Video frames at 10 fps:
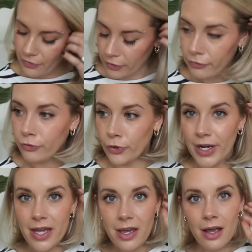for
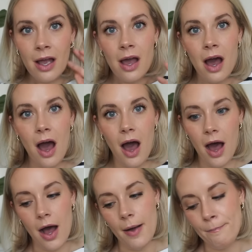free.
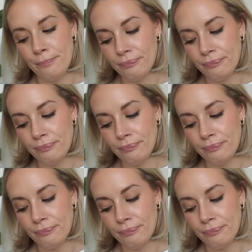Um,